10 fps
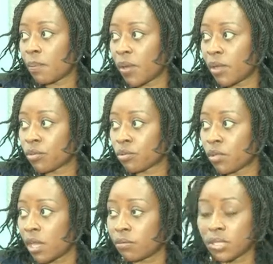Power through
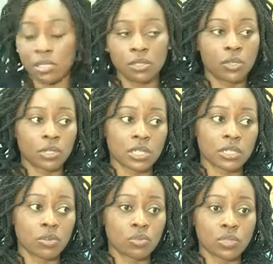the MD, Dr.
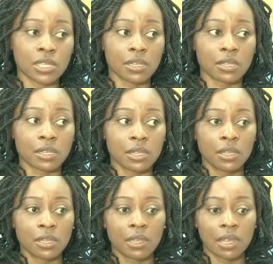Tarus, and
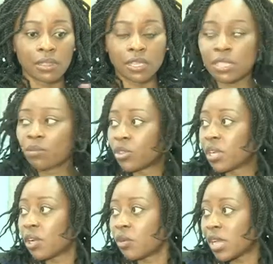the team on the
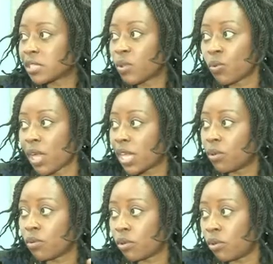ground has been
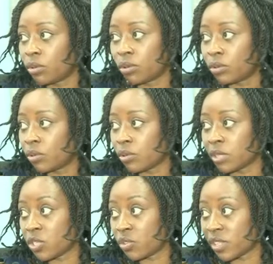working on
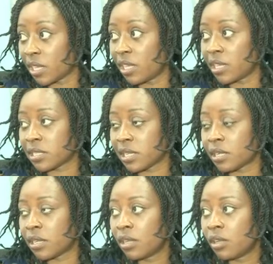this over the years, and
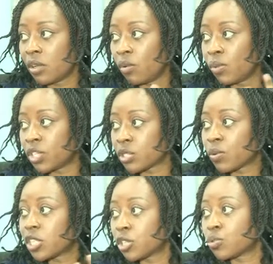we just
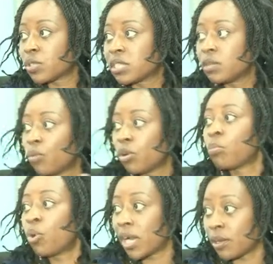wanted to see what
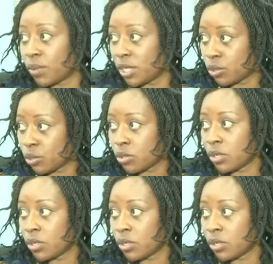more can we do